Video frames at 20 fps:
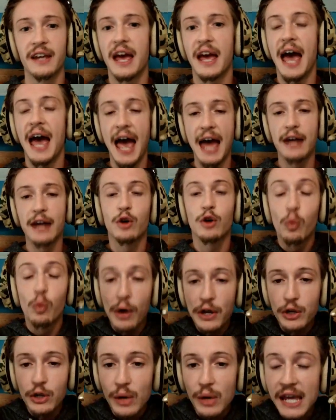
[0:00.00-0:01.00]
And when
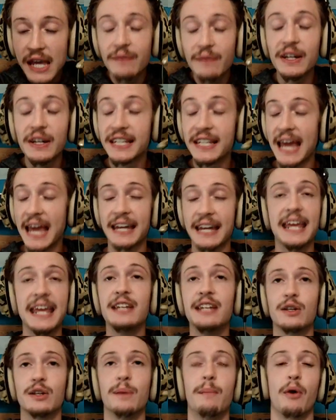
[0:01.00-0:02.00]
you even get
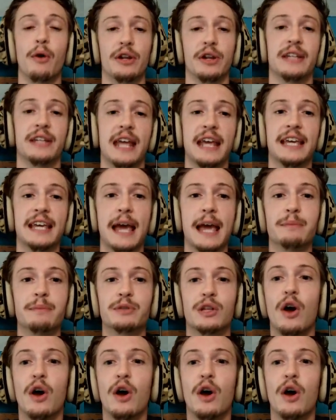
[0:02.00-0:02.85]
into modern day games,